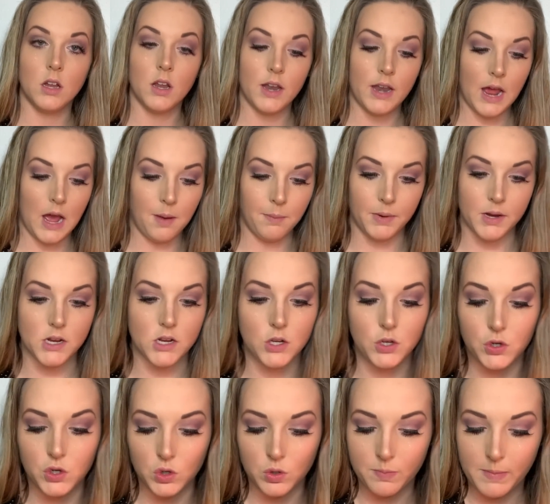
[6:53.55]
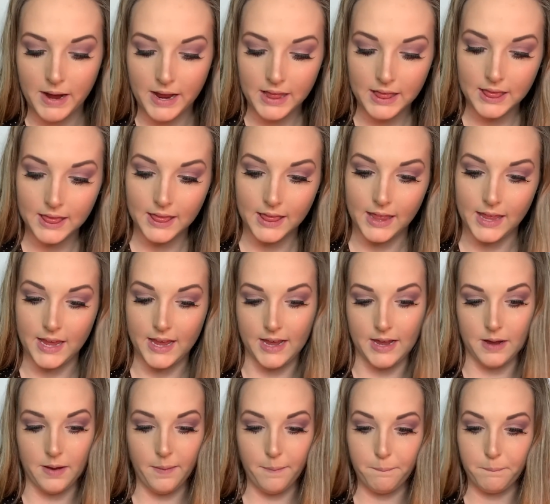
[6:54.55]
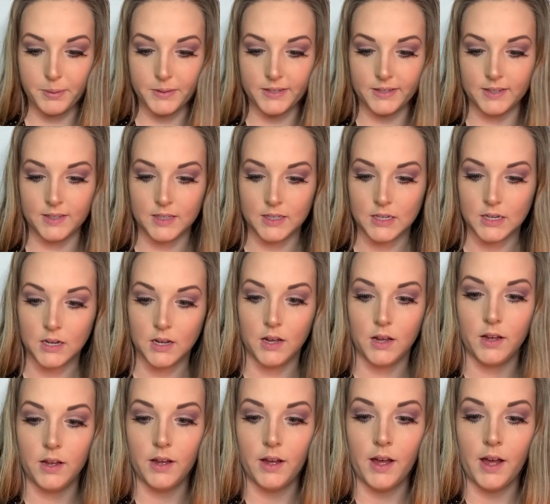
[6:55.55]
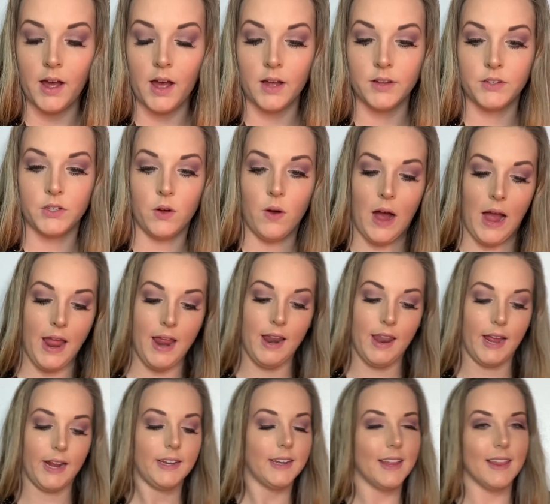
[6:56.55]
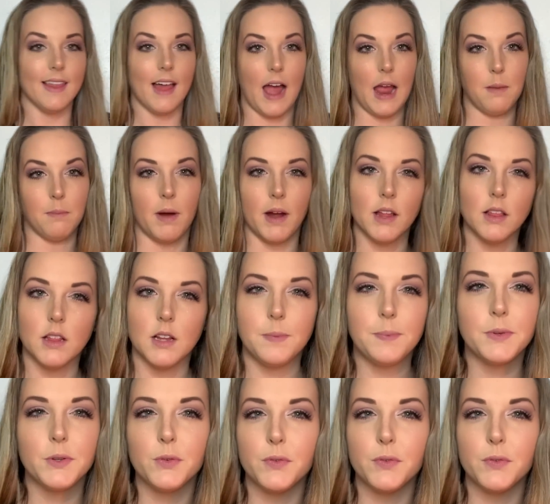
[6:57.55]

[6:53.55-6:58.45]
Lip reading: Now I'm gonna do my lips. So I like to line my lips